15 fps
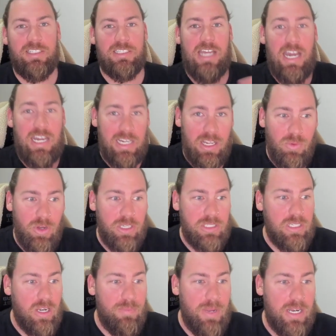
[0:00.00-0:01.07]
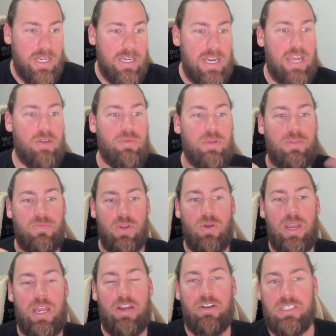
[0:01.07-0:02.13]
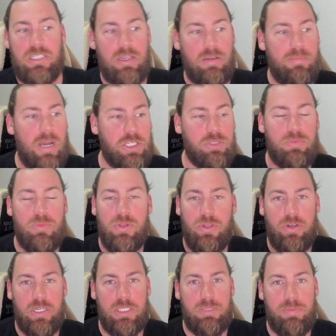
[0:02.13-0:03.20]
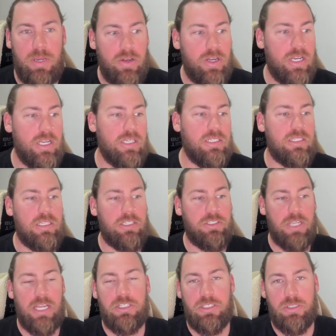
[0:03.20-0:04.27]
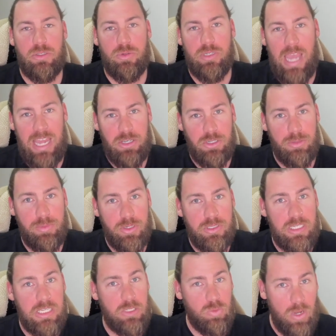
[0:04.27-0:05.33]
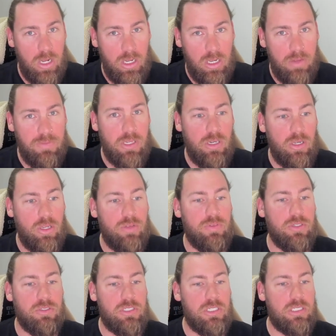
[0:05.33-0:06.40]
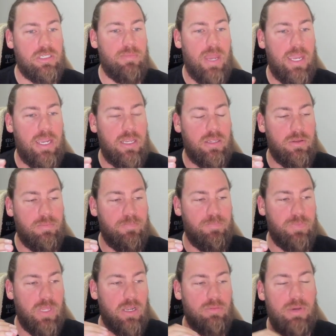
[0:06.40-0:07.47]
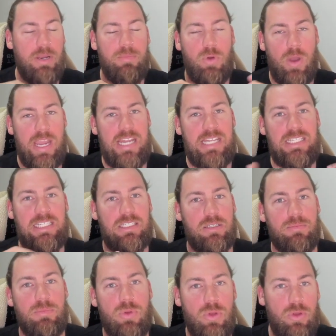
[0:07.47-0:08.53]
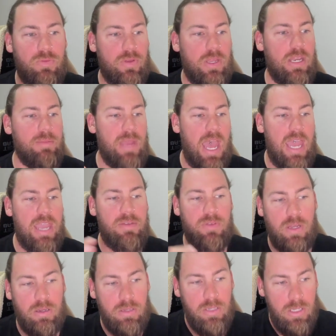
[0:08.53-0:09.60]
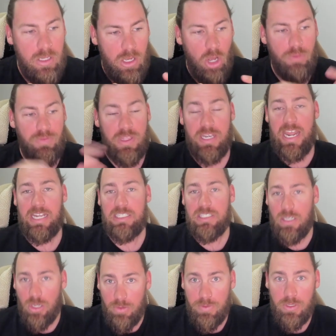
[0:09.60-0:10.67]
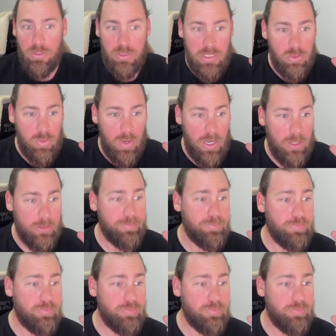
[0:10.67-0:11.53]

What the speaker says: The targeting works a lot better now with fewer errors and a much smoother experience. The changes to attributes as well of the Illuvials just to make them a little bit more easier to move, and the behavior of the next Illuvials as well.